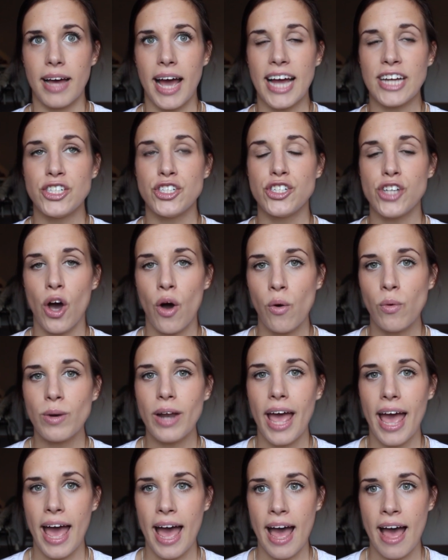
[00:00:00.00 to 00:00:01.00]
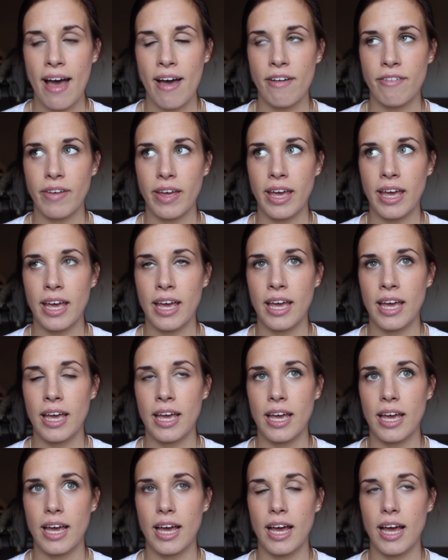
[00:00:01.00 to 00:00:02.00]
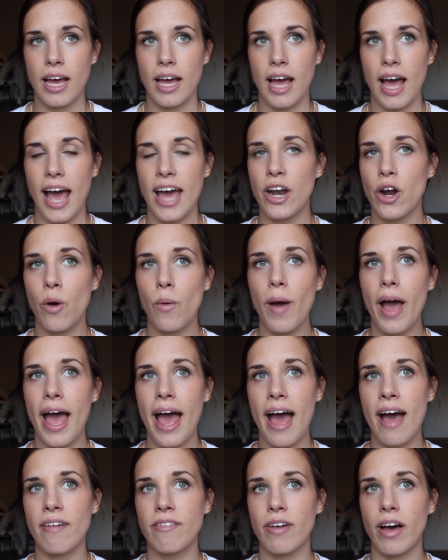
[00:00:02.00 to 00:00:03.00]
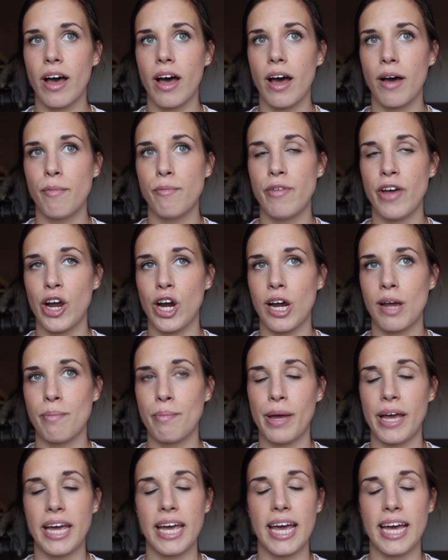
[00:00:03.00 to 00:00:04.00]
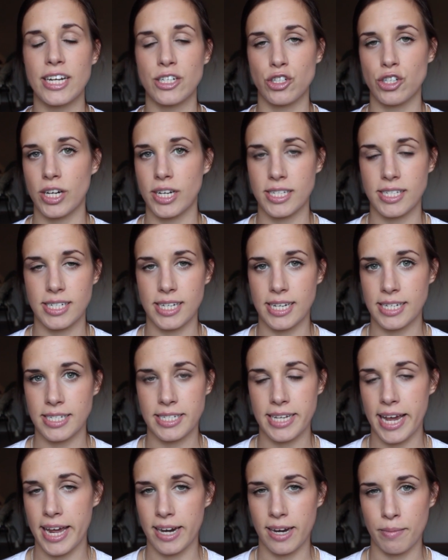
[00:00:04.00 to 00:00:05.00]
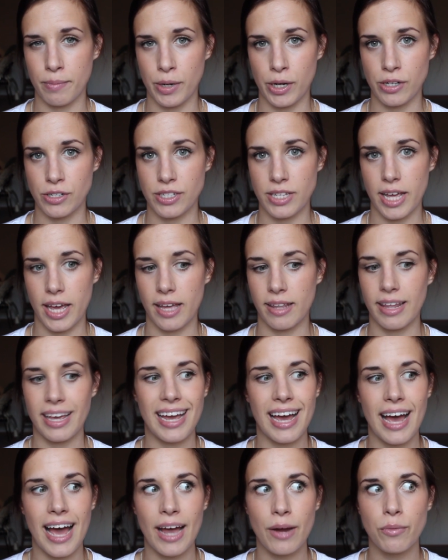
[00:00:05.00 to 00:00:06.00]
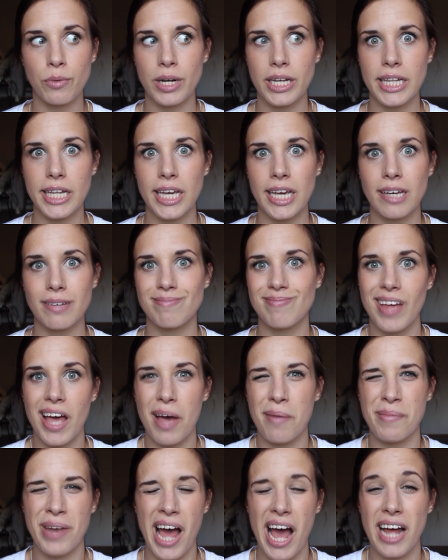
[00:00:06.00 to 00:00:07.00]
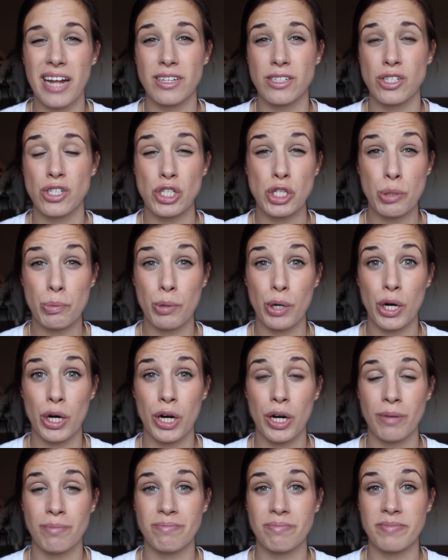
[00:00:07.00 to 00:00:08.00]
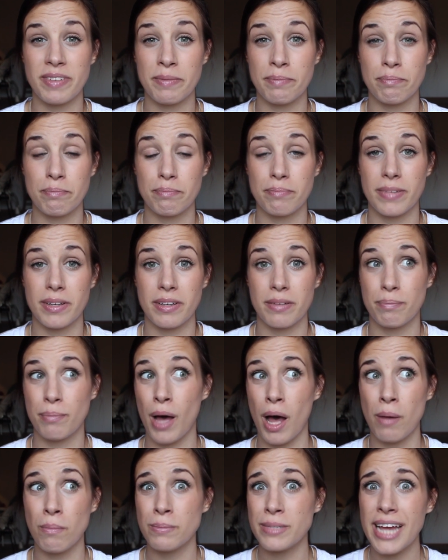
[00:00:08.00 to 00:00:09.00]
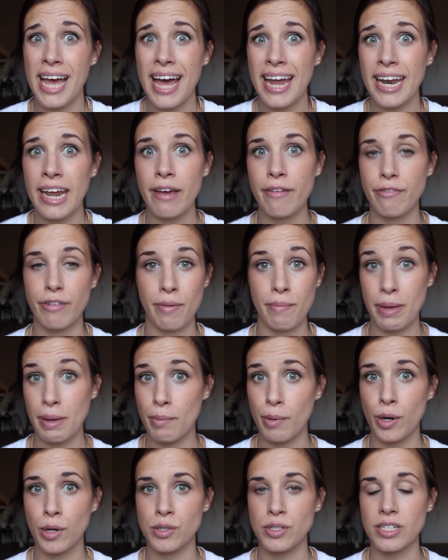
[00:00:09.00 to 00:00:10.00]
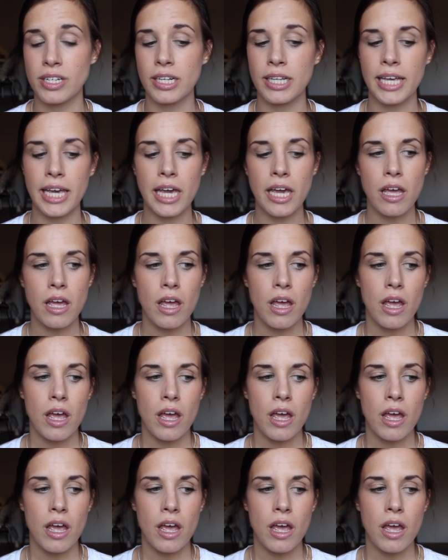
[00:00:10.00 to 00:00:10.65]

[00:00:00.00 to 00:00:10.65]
I don't have I don't have a very big interest in tandem nursing. Like I really I'm not super pumped on it for me personally.